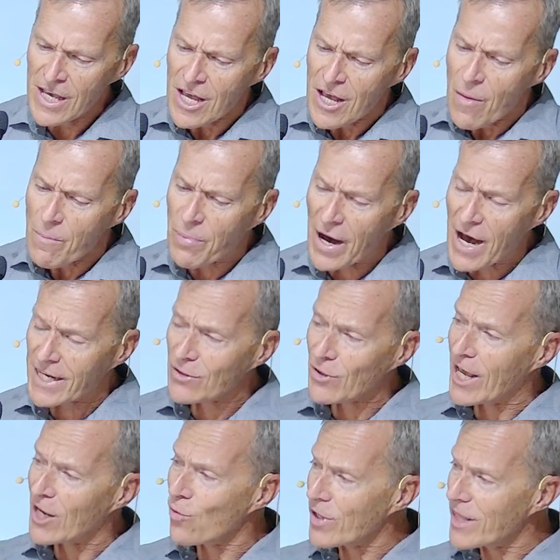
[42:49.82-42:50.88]
But
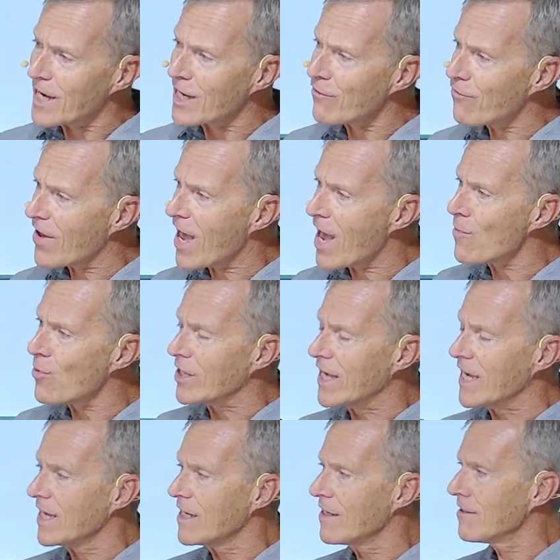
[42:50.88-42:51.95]
like with any
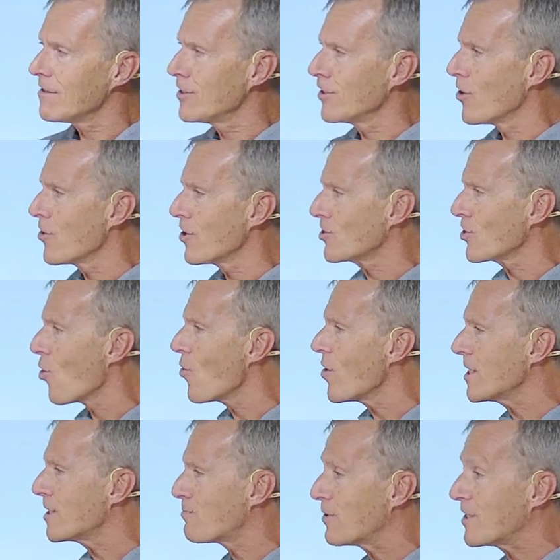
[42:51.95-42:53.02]
family, you know, there's
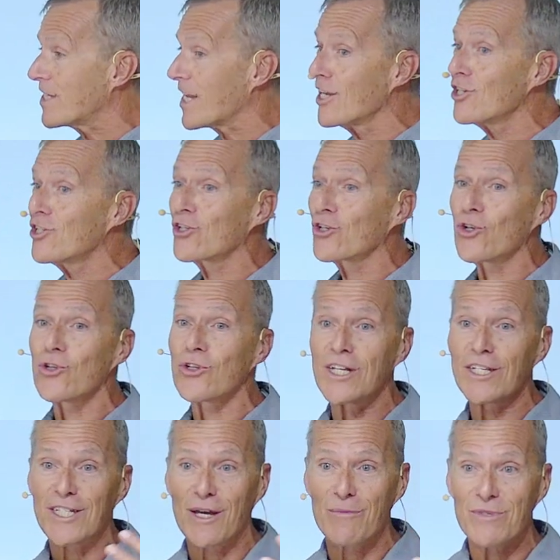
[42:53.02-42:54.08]
always potential
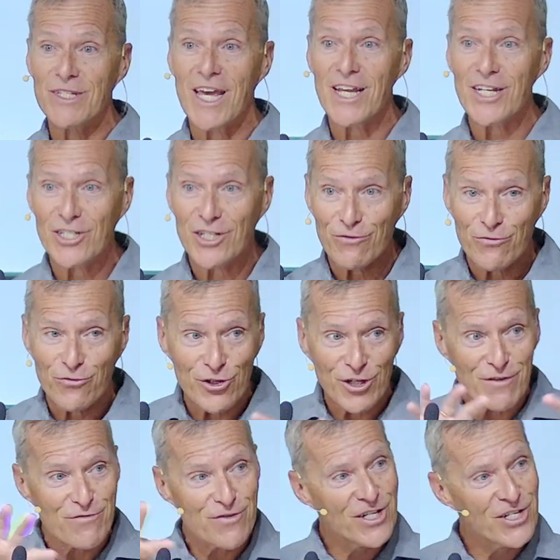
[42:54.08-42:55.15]
and temptation for
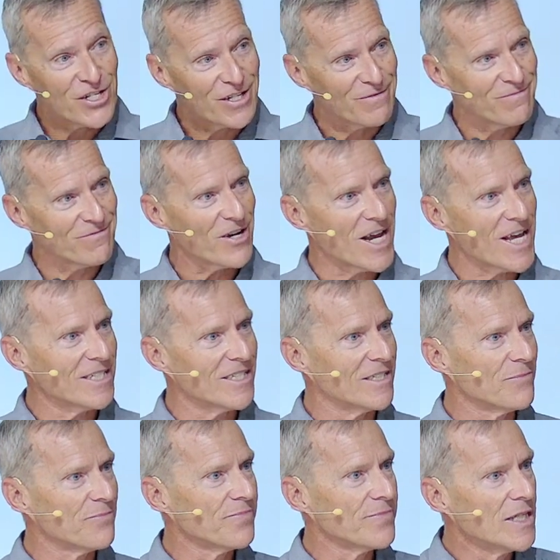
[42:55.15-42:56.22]
division, right?
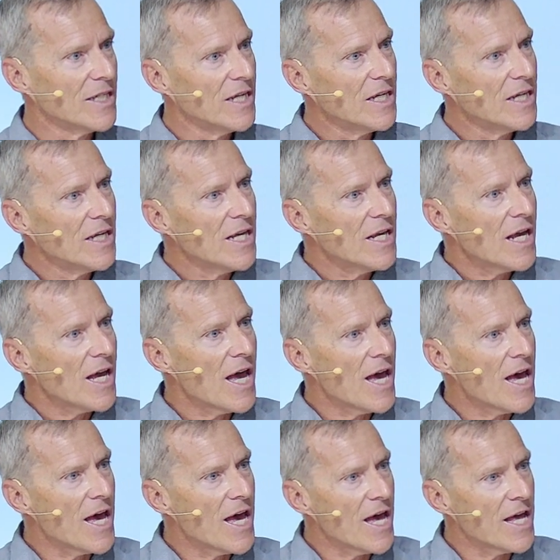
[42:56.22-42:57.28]

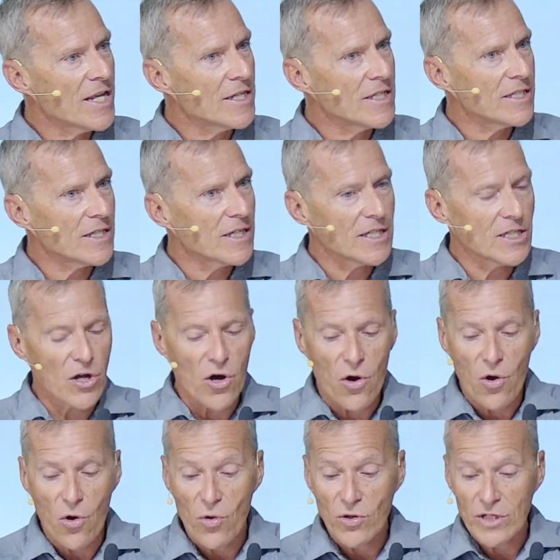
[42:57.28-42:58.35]
And, you
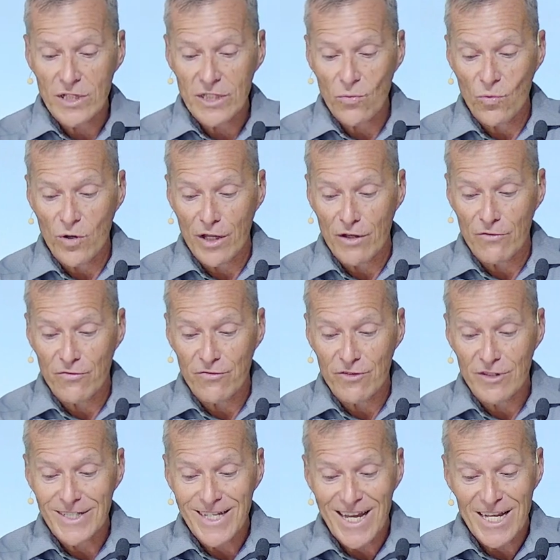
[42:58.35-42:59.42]
know, one of
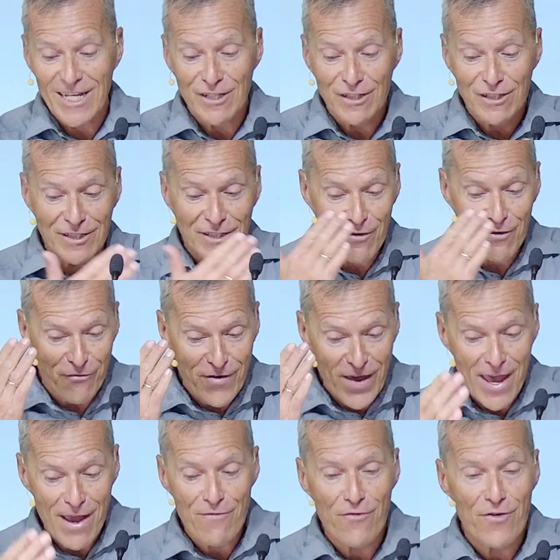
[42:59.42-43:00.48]
Satan's
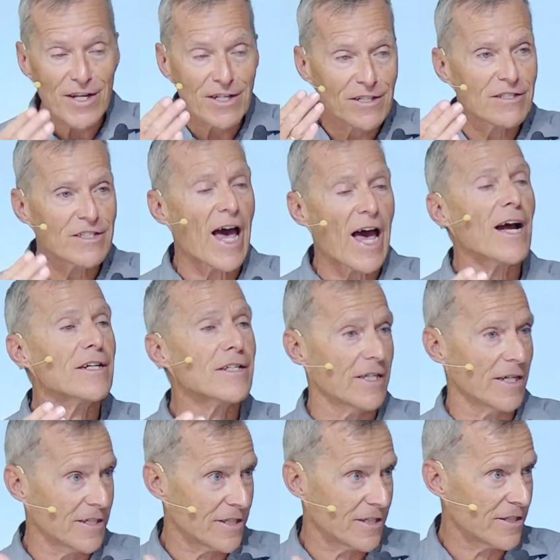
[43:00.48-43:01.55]
favorite
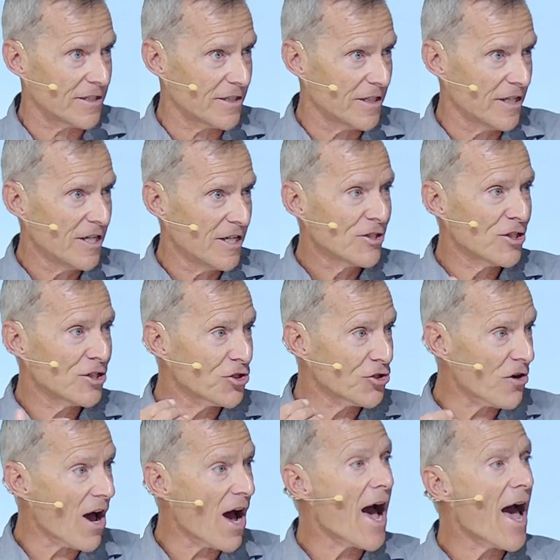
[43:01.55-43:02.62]
tactics to
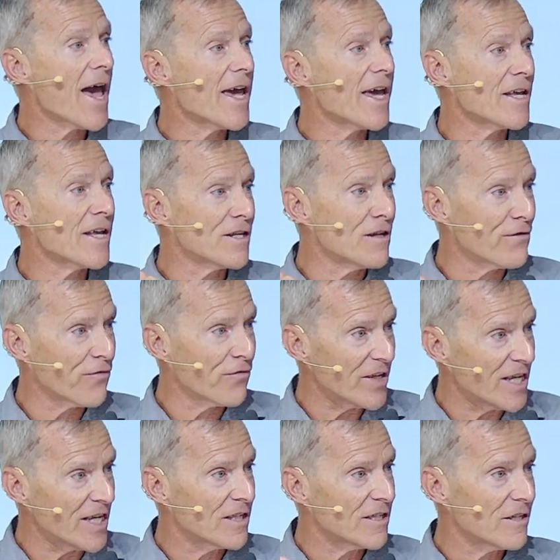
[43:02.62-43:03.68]
try and defeat